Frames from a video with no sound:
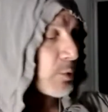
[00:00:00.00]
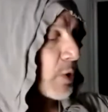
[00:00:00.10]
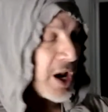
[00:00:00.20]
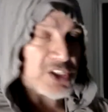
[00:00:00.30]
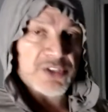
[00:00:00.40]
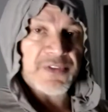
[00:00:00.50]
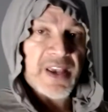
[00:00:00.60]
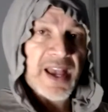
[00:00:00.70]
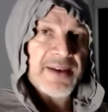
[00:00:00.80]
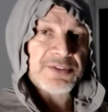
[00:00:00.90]
a watch if
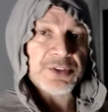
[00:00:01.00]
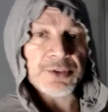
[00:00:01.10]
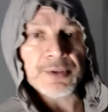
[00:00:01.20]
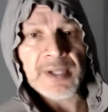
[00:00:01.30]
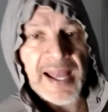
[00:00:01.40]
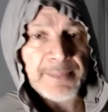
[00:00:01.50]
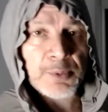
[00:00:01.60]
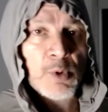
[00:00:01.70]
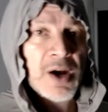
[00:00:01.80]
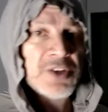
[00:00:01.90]
you have to.
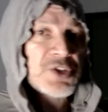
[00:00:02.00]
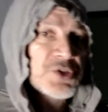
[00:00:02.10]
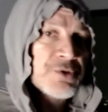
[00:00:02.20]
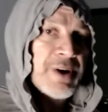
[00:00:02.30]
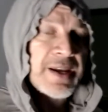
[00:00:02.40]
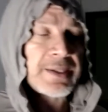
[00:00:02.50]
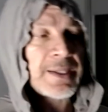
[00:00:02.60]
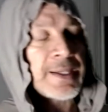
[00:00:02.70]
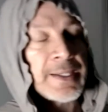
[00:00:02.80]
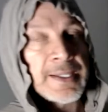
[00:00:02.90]
Apple Watch is great.
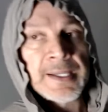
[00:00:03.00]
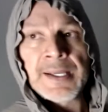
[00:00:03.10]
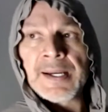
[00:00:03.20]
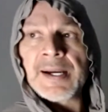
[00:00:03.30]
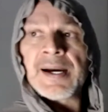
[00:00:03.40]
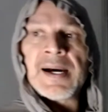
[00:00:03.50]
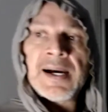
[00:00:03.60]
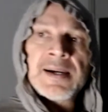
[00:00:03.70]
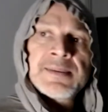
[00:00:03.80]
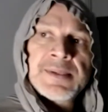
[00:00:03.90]

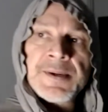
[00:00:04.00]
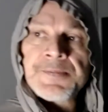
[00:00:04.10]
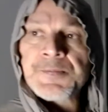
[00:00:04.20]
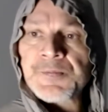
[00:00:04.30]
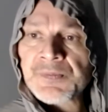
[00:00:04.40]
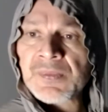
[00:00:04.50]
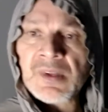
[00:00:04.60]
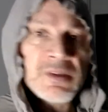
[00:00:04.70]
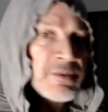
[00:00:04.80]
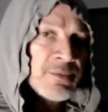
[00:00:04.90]

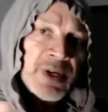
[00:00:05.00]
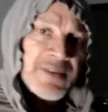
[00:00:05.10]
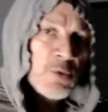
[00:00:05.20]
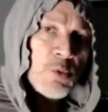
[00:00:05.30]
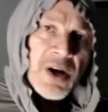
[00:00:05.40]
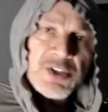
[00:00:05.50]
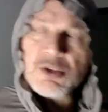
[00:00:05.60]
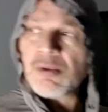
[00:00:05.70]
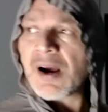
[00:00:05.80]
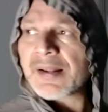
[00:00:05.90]
Whatever watch
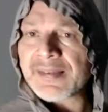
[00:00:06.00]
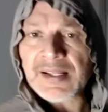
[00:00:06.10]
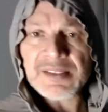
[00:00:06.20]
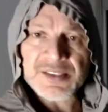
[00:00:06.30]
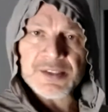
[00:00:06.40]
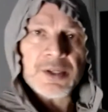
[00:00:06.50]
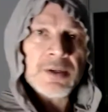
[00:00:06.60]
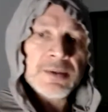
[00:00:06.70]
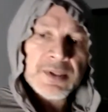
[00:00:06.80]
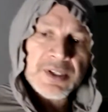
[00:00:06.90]
you want, that's
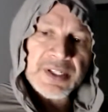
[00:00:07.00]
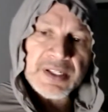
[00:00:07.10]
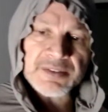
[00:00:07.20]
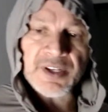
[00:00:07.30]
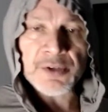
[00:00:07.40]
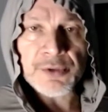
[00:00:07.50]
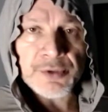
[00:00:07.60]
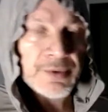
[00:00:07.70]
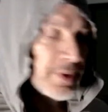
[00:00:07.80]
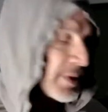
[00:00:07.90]
going to tell you